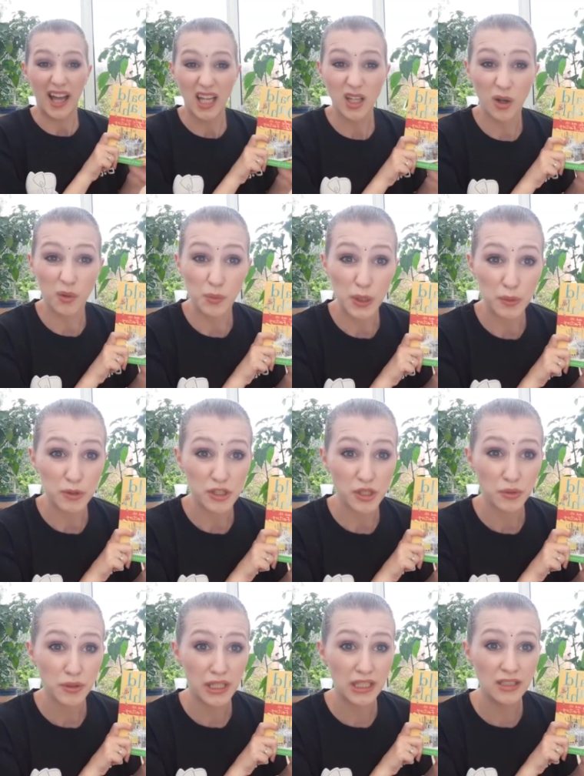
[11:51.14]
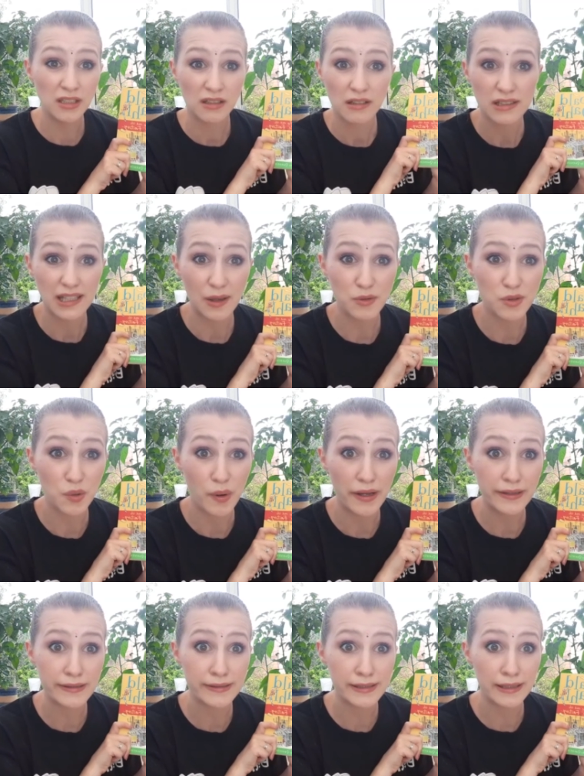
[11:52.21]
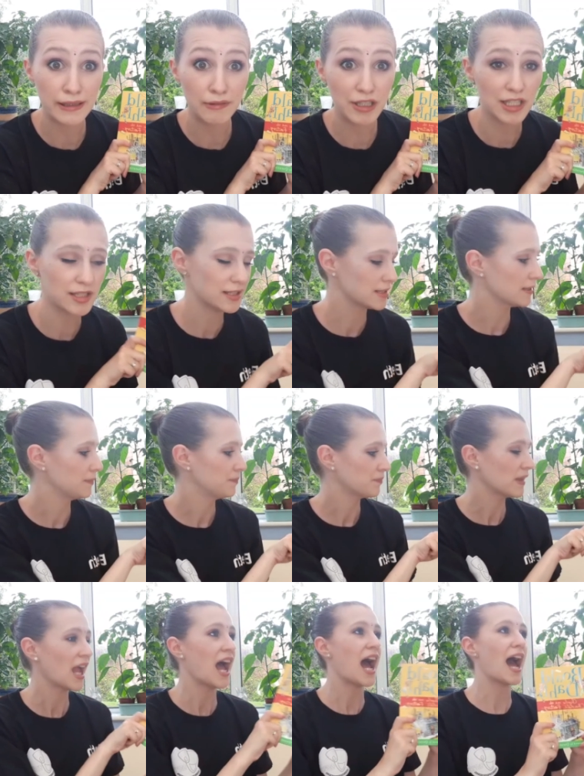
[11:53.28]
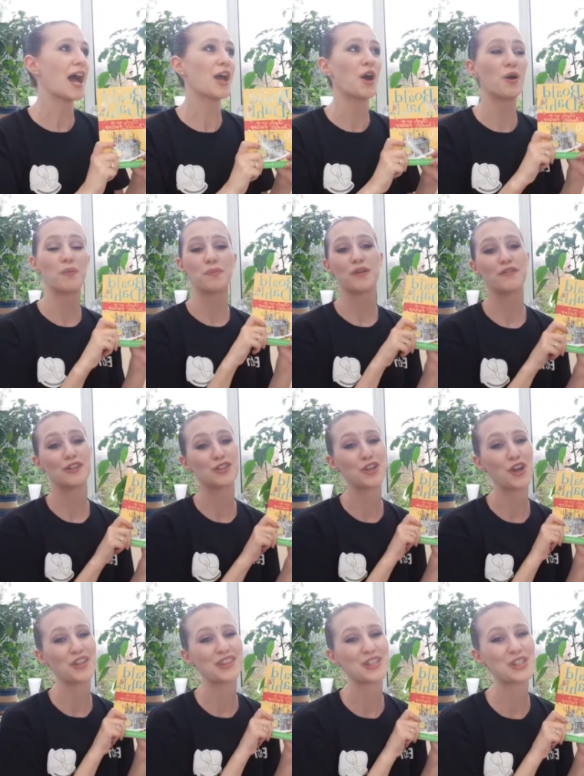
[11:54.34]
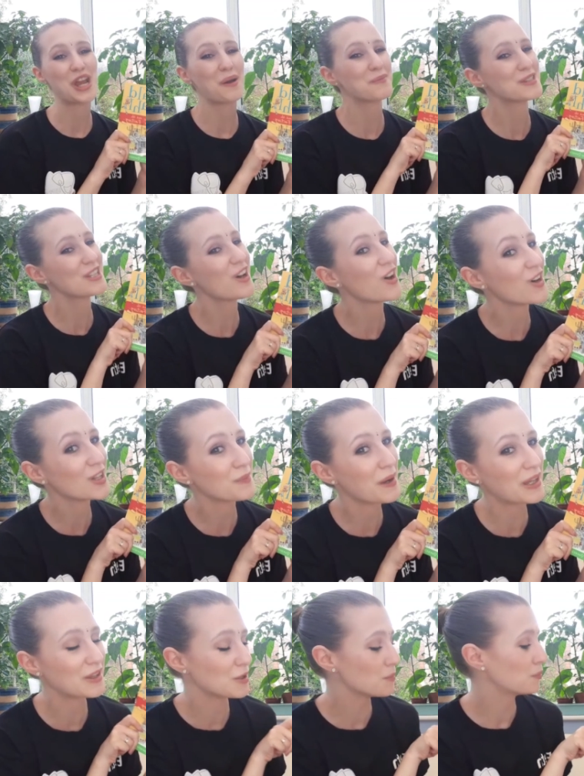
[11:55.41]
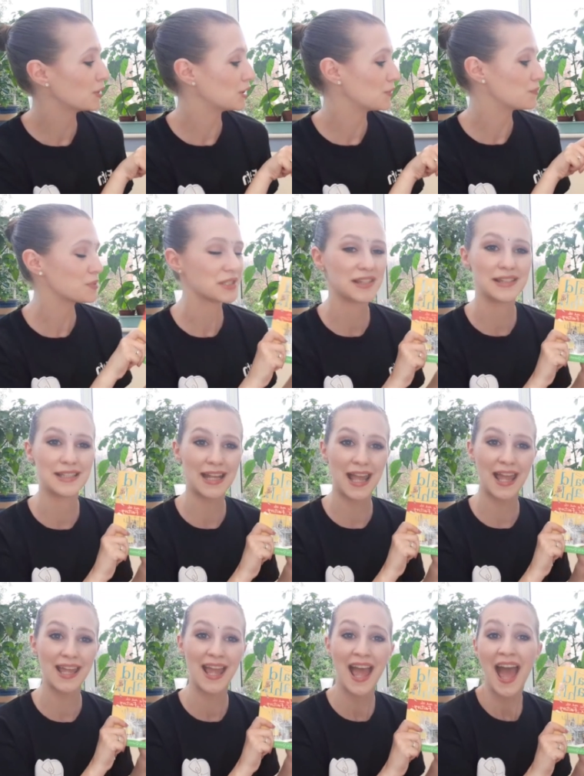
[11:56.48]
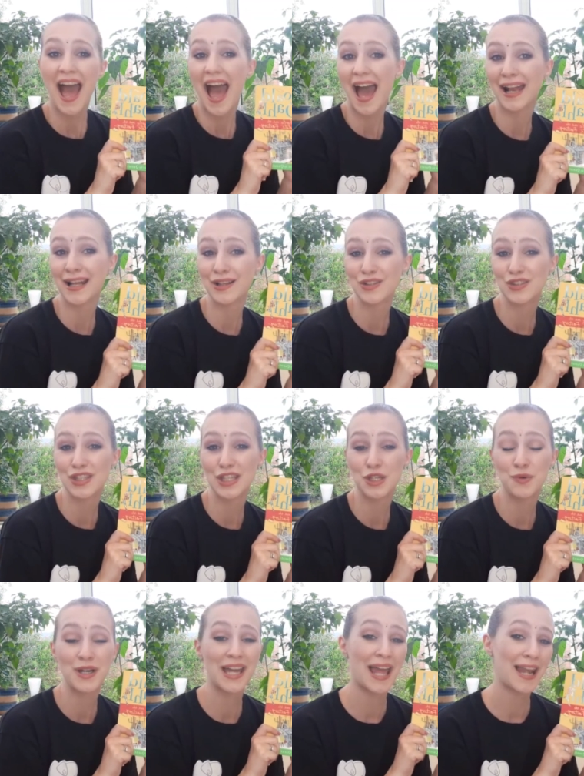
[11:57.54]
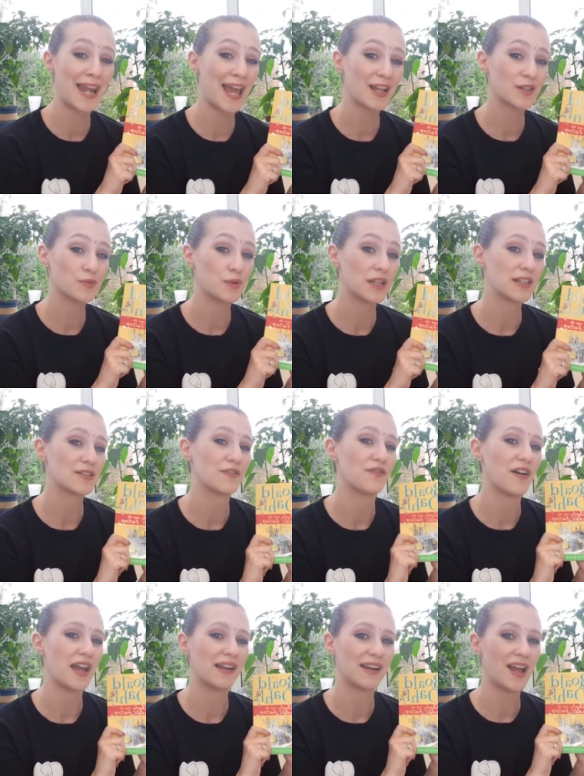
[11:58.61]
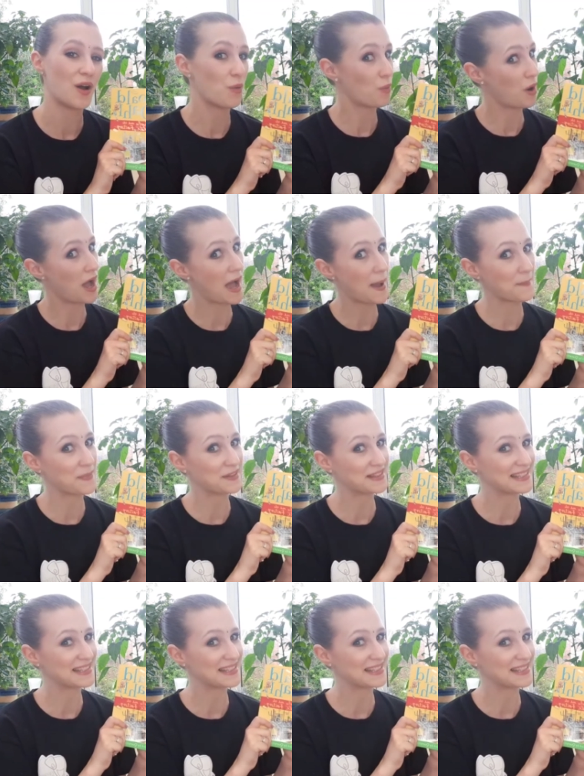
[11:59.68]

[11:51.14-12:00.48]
hope they were joking. Sounds quite serious." I hope you've enjoyed the chapter all about the Oompa Loompas today, and I'll see you again next week to find out what happens